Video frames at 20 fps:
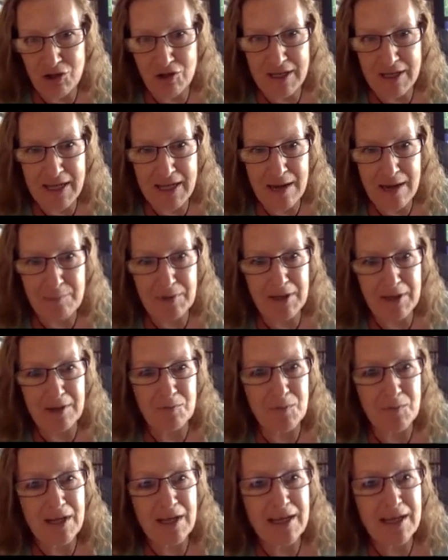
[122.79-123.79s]
Caplin, and
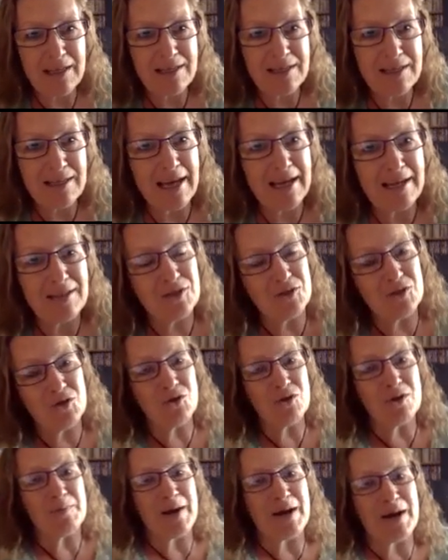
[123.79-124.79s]
we're here today to
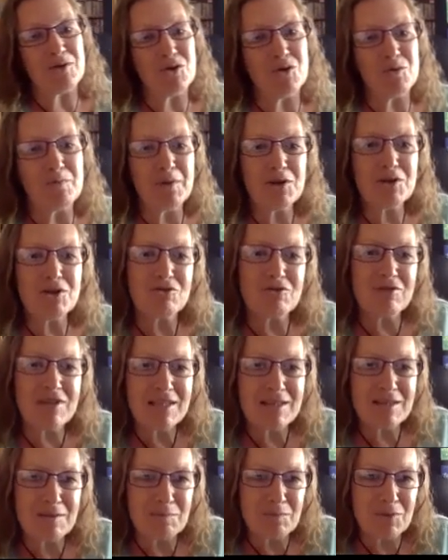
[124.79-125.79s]
talk about your most
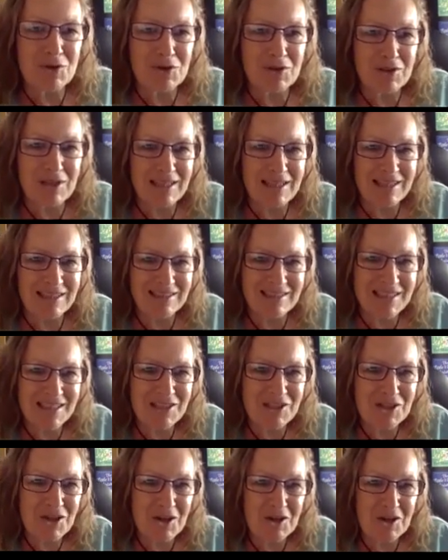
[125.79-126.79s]
recent book, The Little Tea
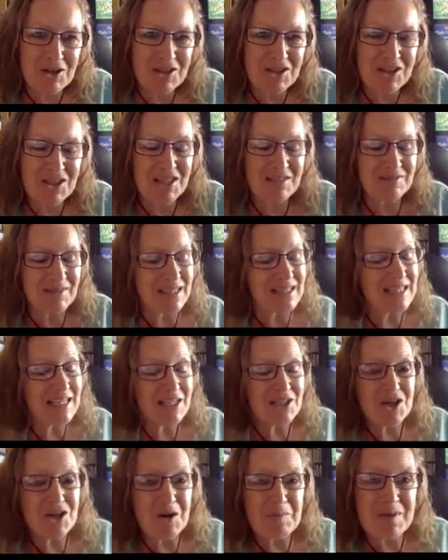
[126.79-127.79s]
Shop, Tea
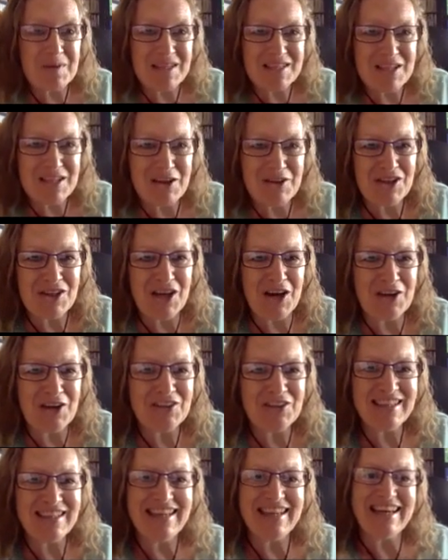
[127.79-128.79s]
Shop in Tokyo.
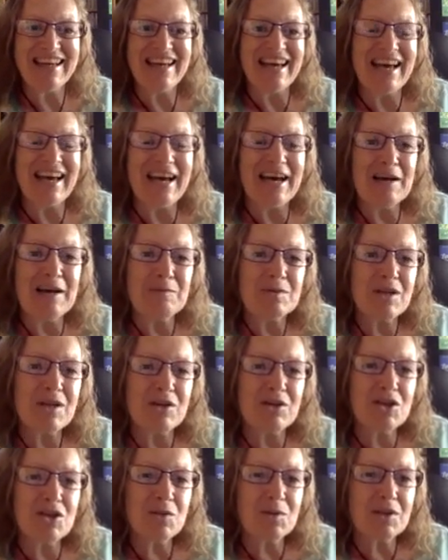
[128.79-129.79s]
Um, so
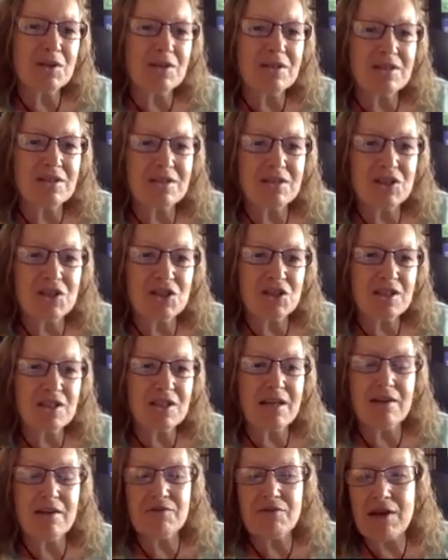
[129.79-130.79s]
do you want us to just
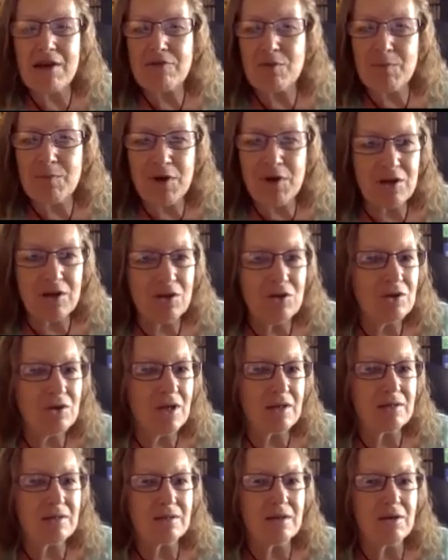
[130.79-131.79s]
give everybody who
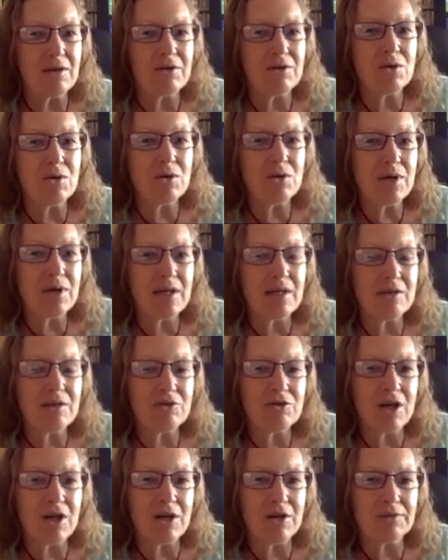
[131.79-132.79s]
doesn't know you a quick
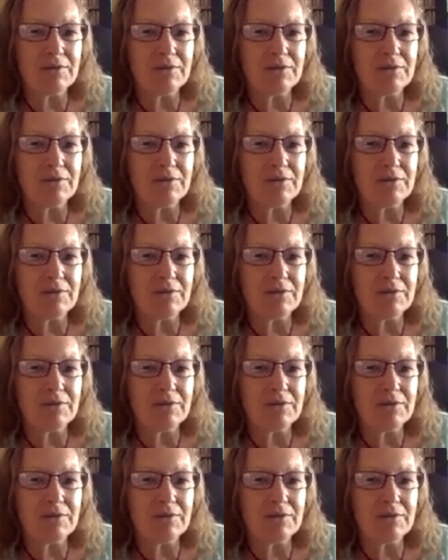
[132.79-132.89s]
intro?